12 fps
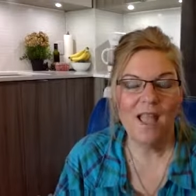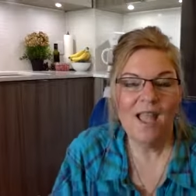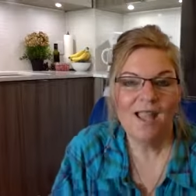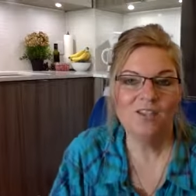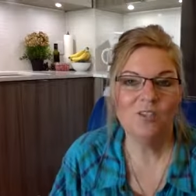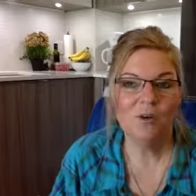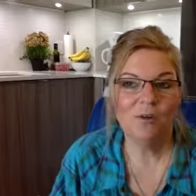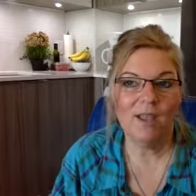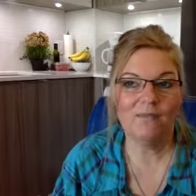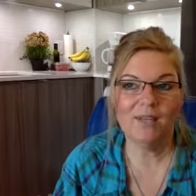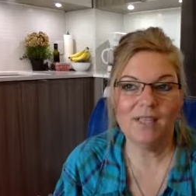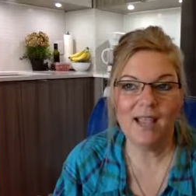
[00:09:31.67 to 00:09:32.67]
And so
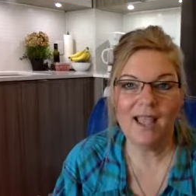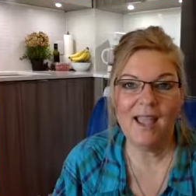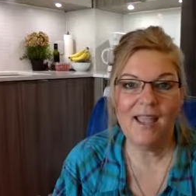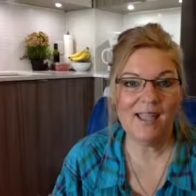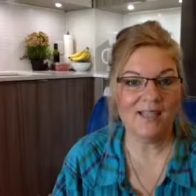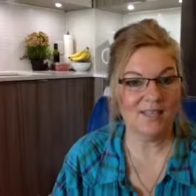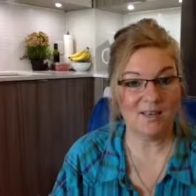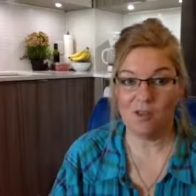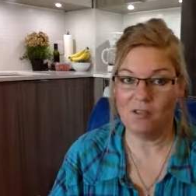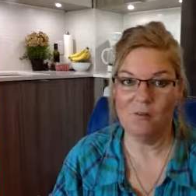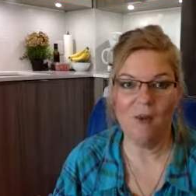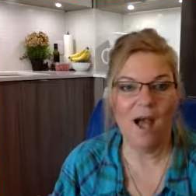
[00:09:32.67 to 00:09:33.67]
every day it's
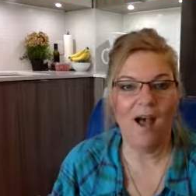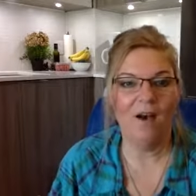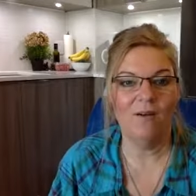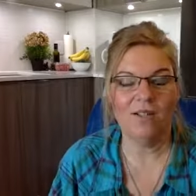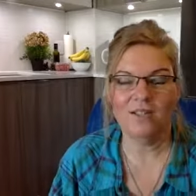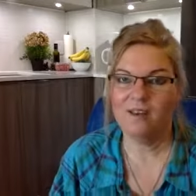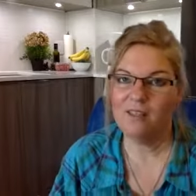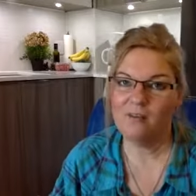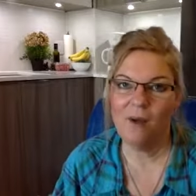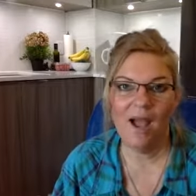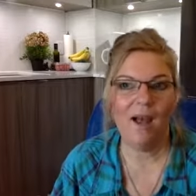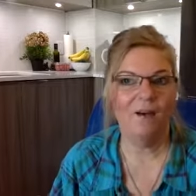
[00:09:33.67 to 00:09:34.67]
another wow, it's another
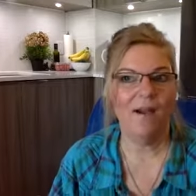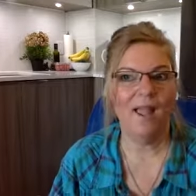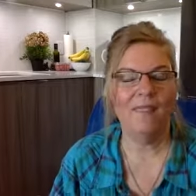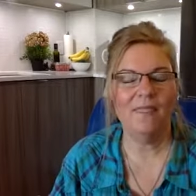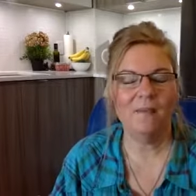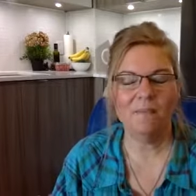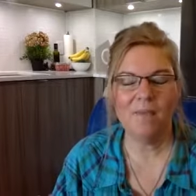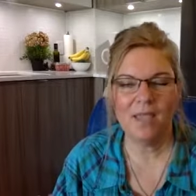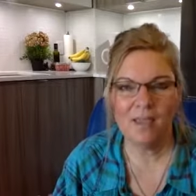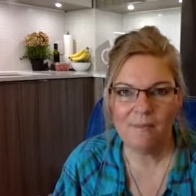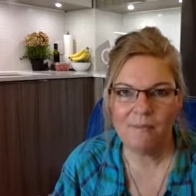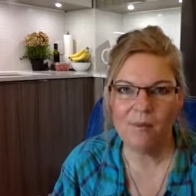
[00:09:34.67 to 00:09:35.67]
wow. And the
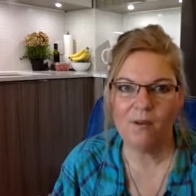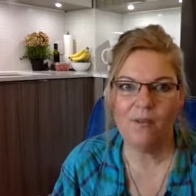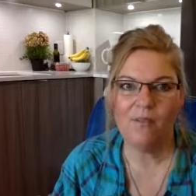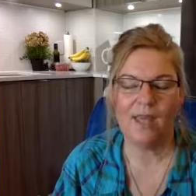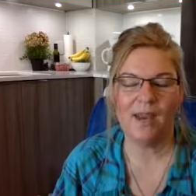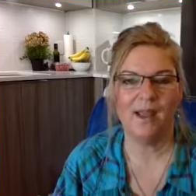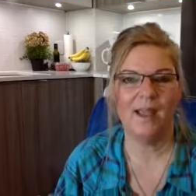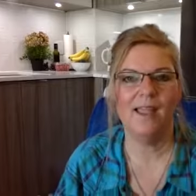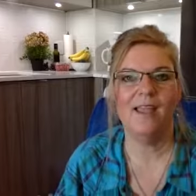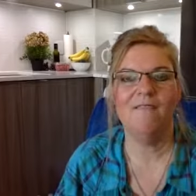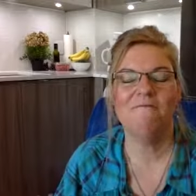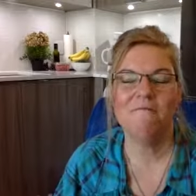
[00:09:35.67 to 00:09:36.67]
people that I
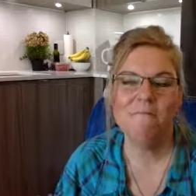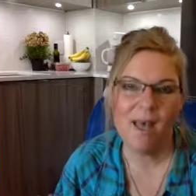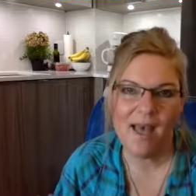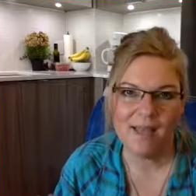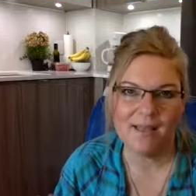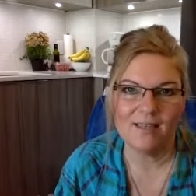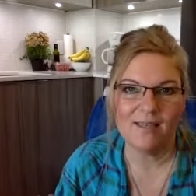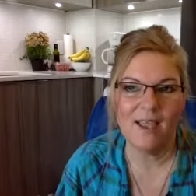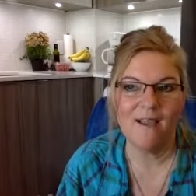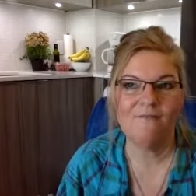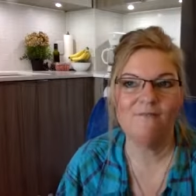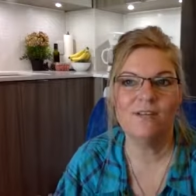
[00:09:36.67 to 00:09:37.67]
have met
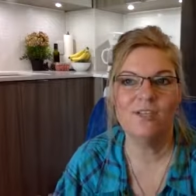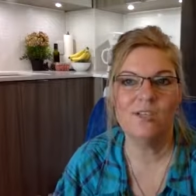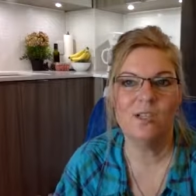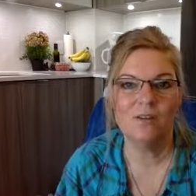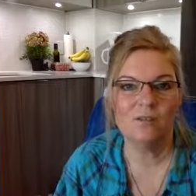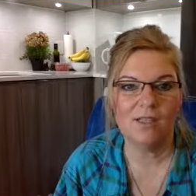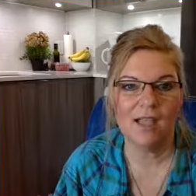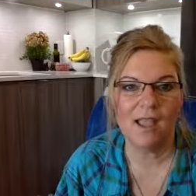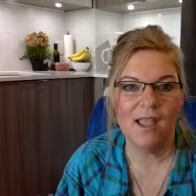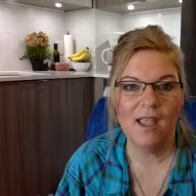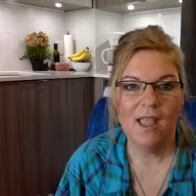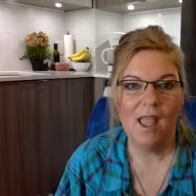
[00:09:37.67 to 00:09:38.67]
every single
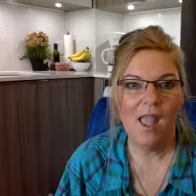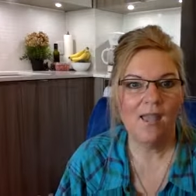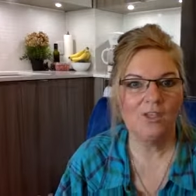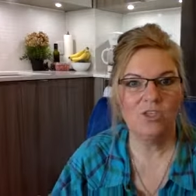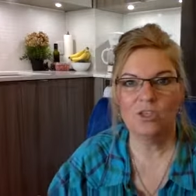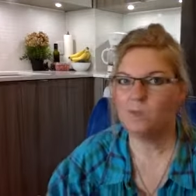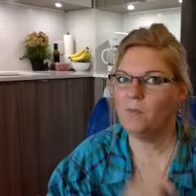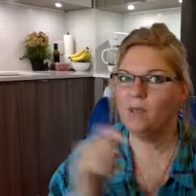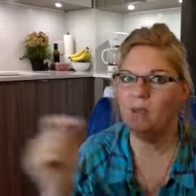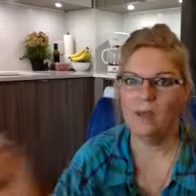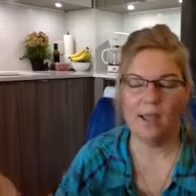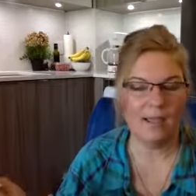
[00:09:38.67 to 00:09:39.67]
day has just been,
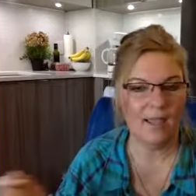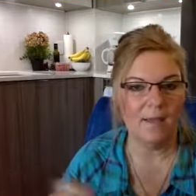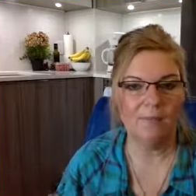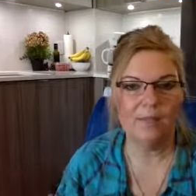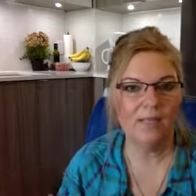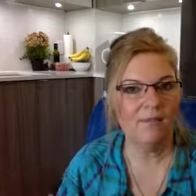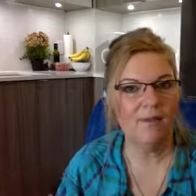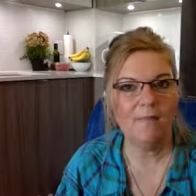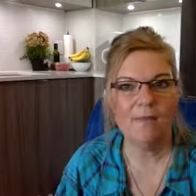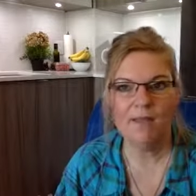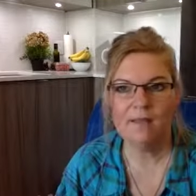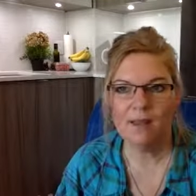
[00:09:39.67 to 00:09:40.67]
I can't believe I
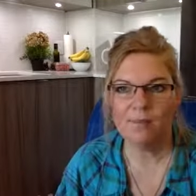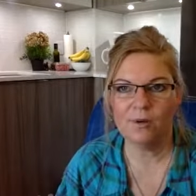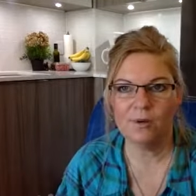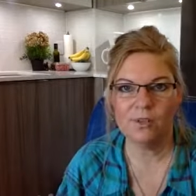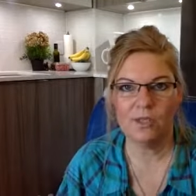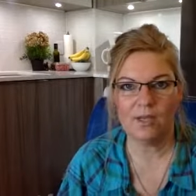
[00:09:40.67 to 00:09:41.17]
met that person.